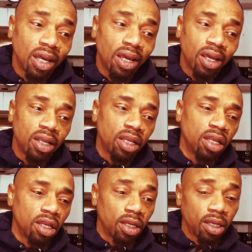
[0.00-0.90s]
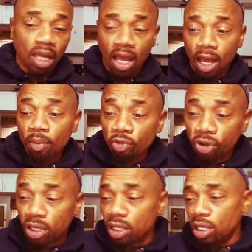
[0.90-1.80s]
and I'm
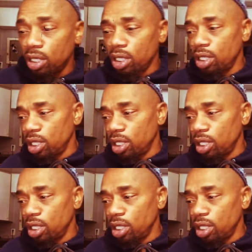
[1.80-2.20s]
reading it